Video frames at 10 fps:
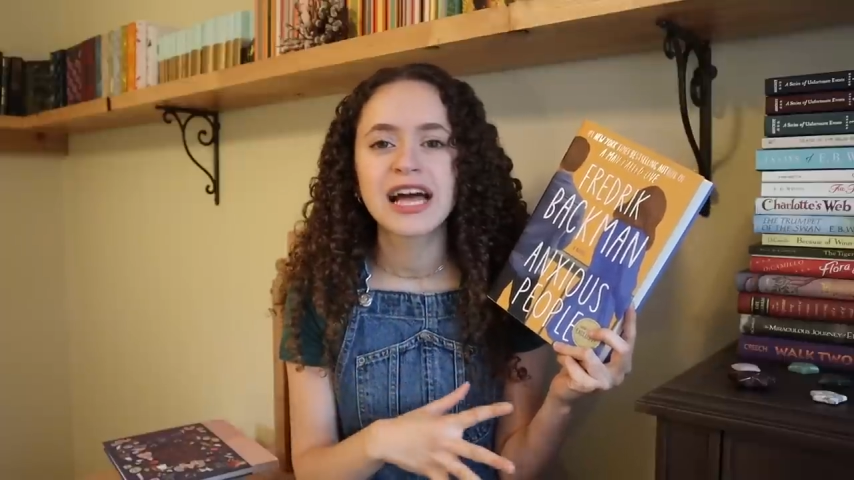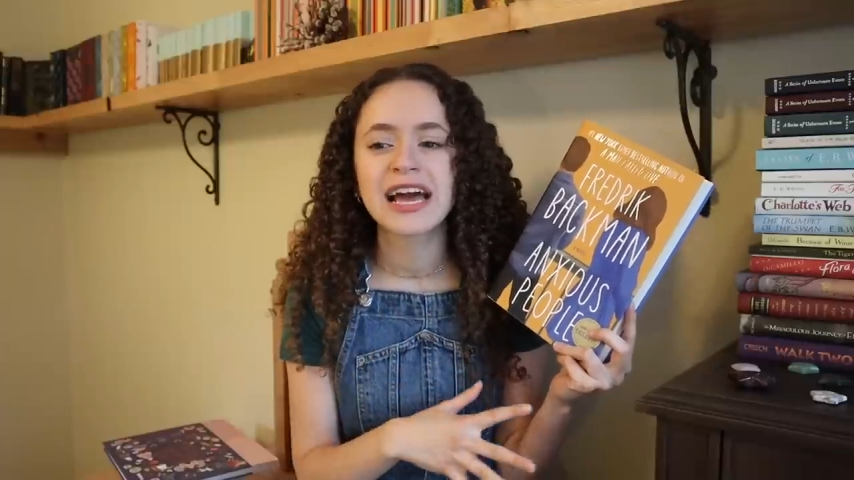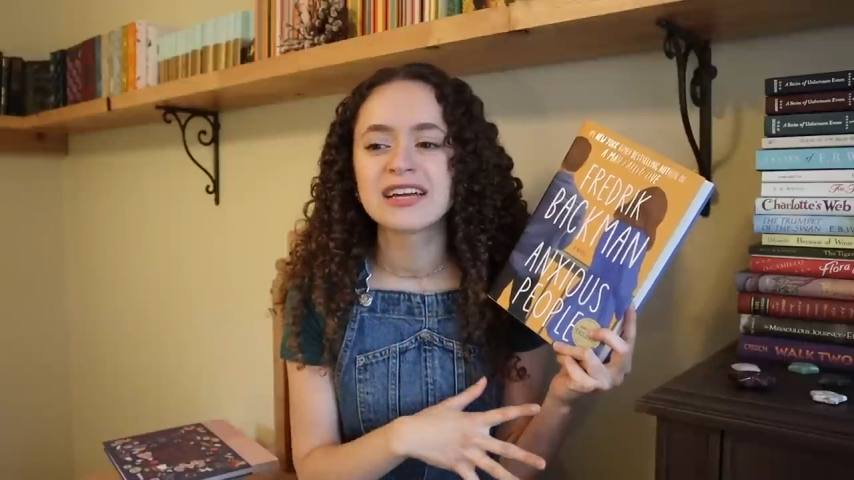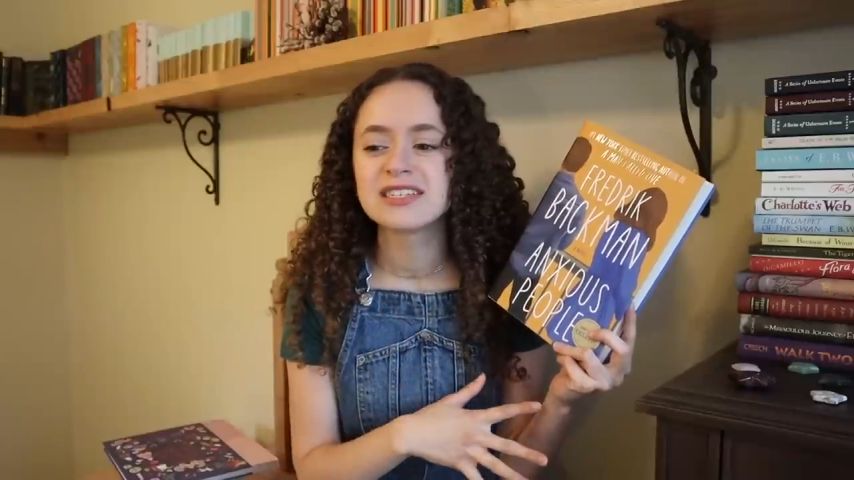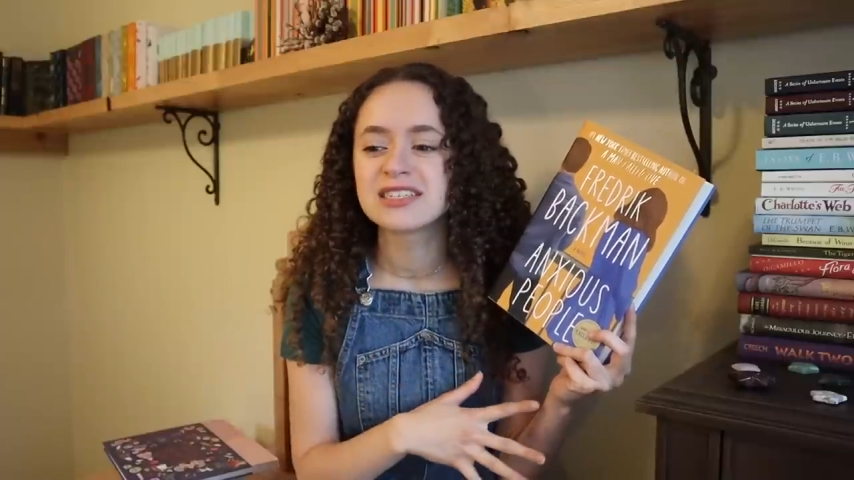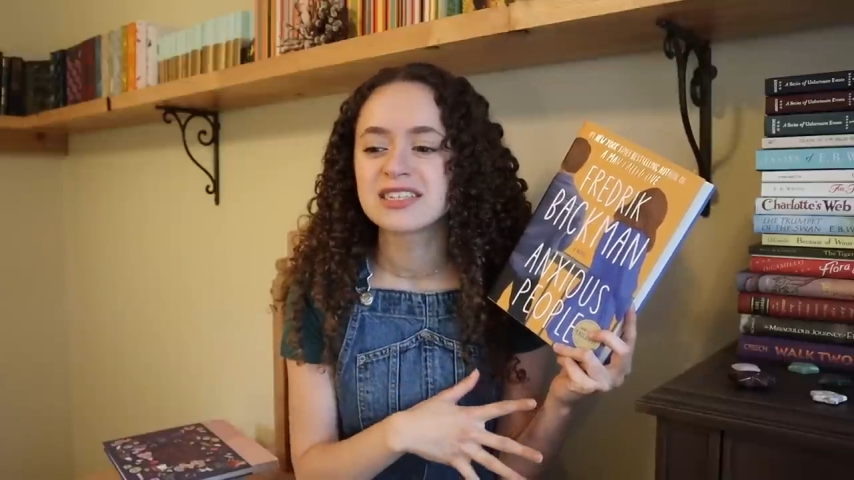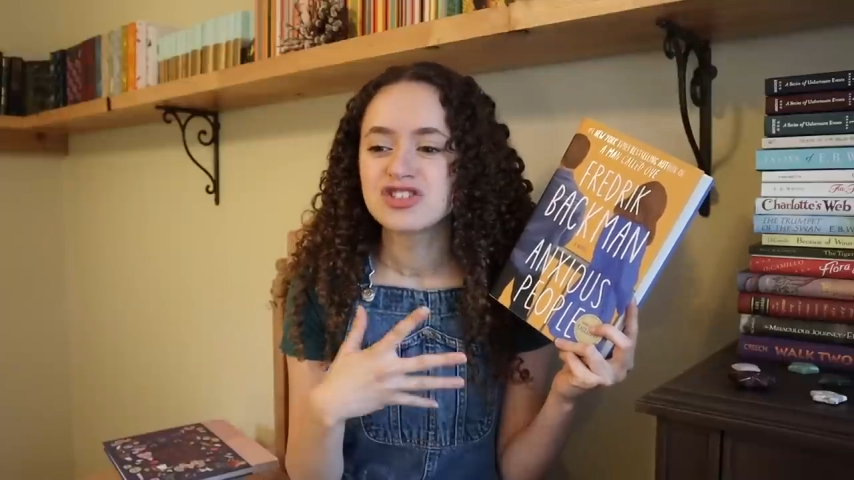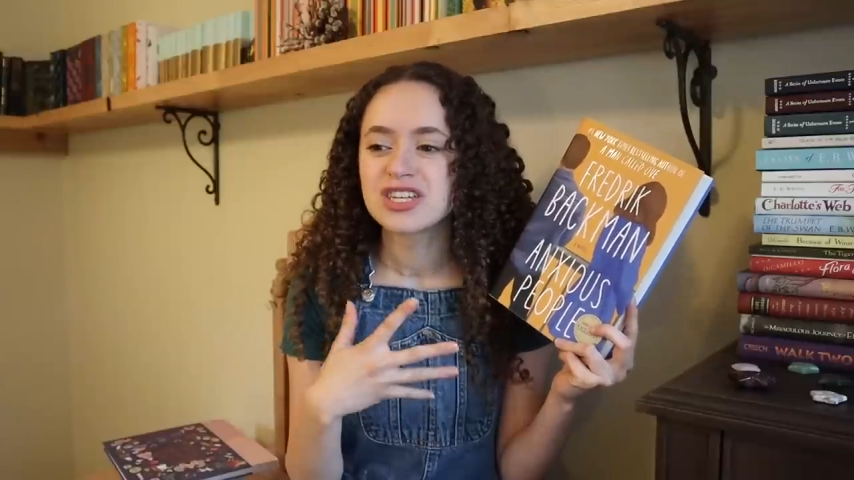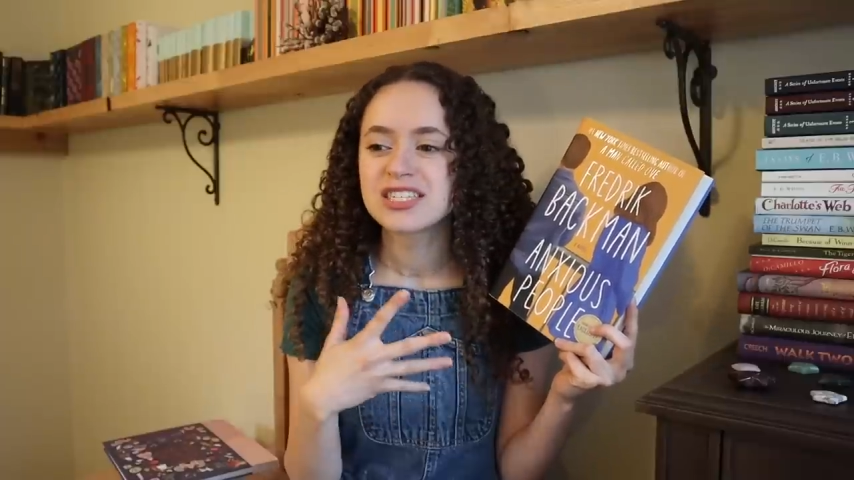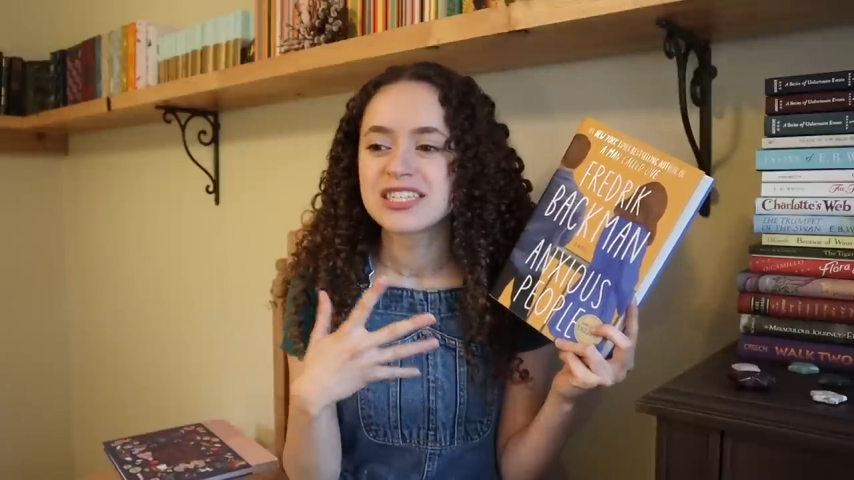and
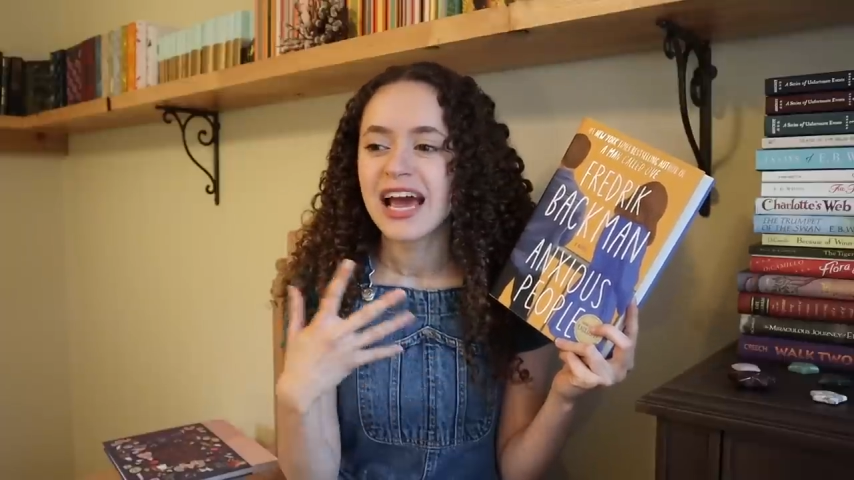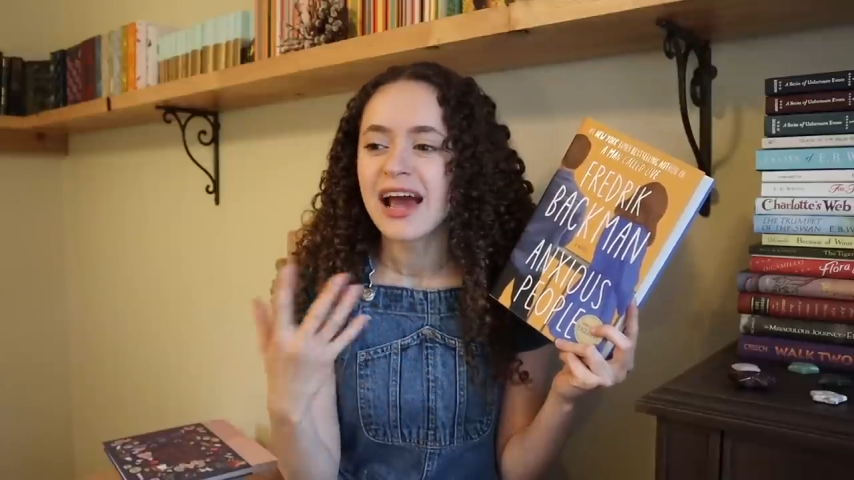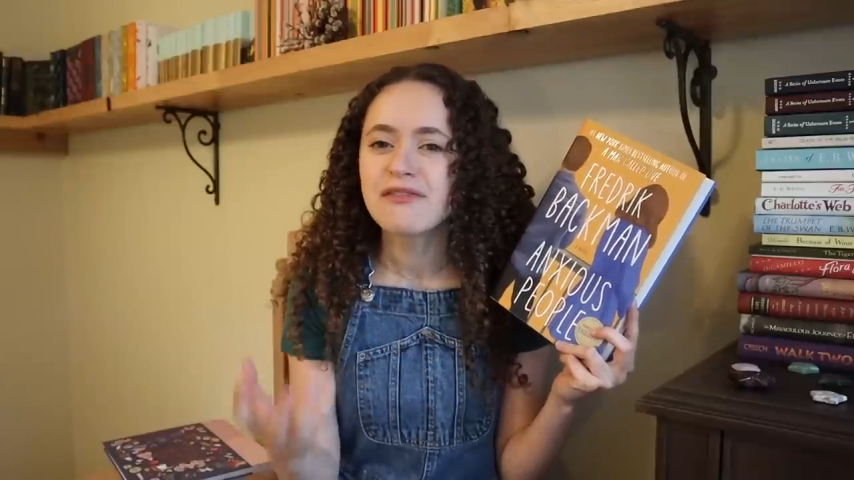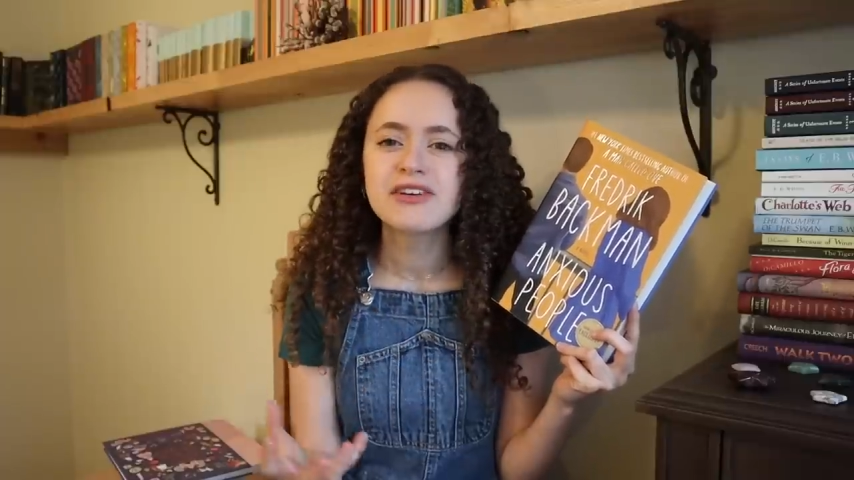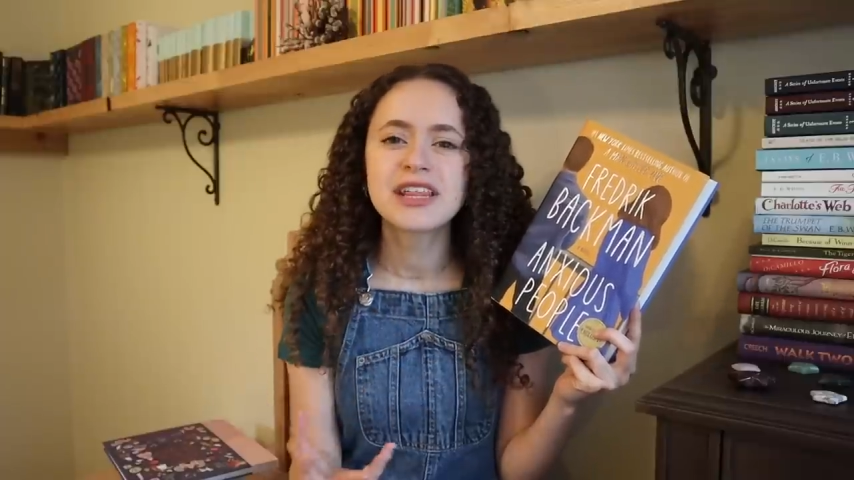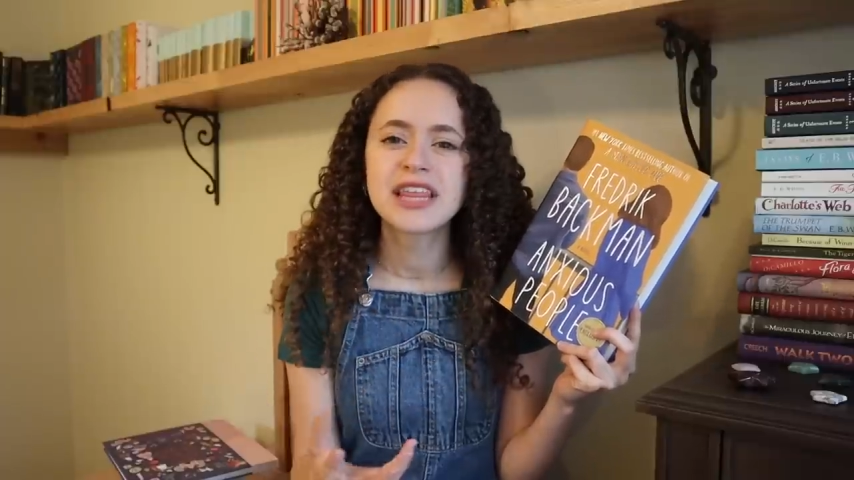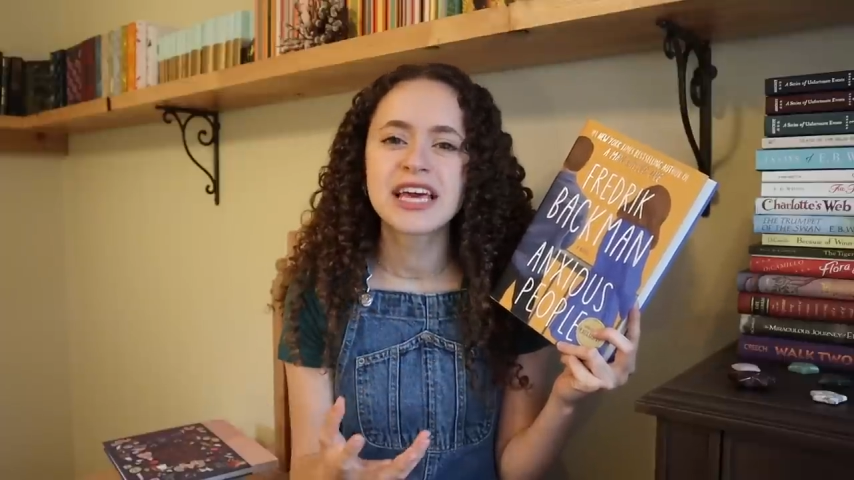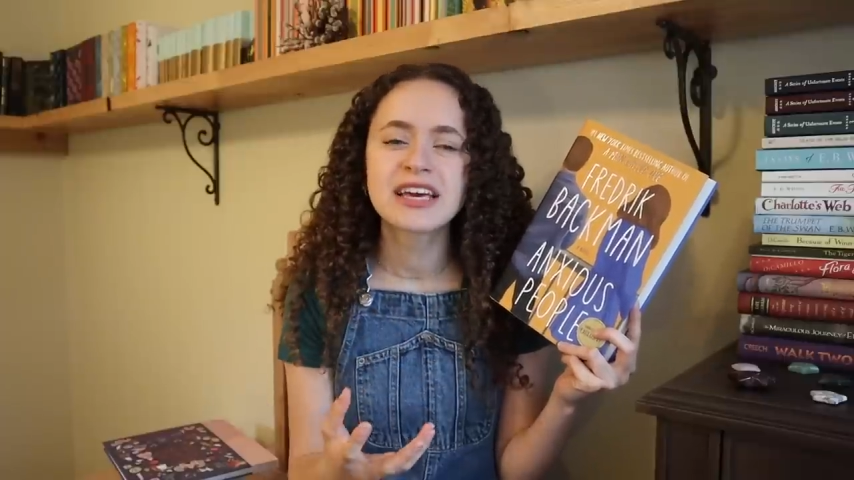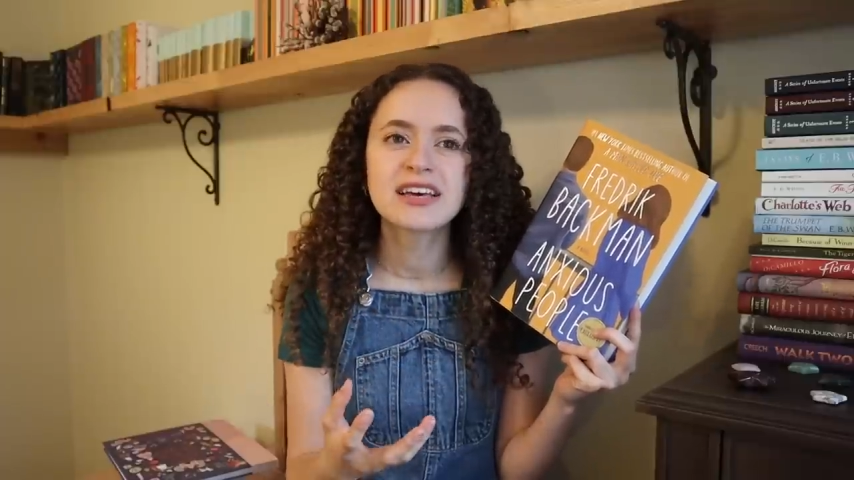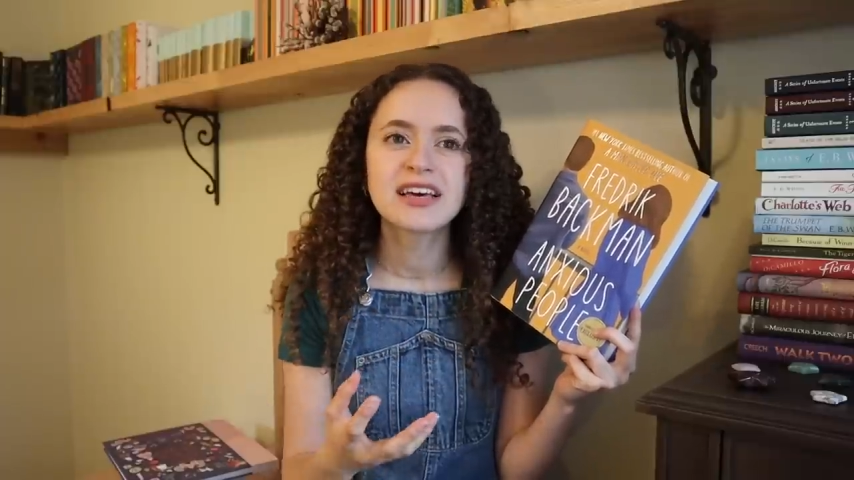just
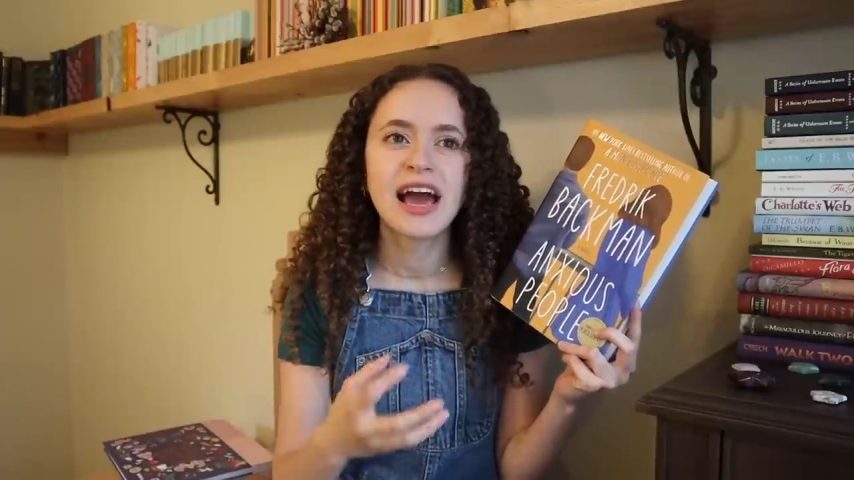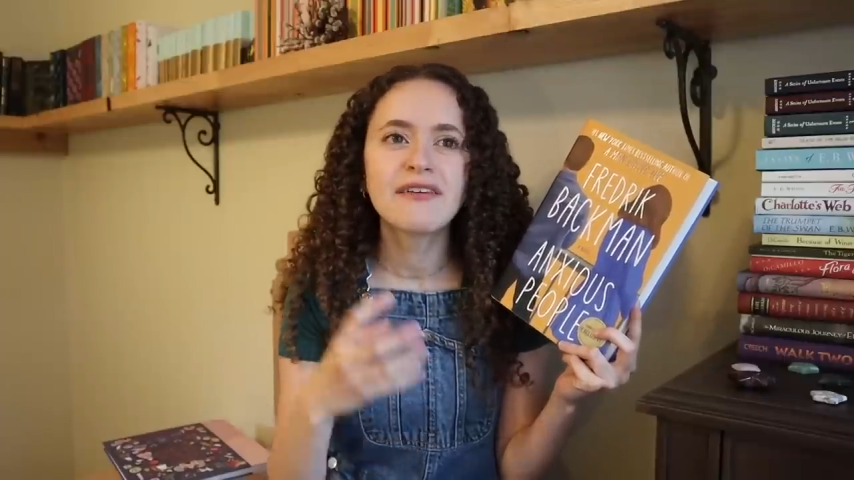everything,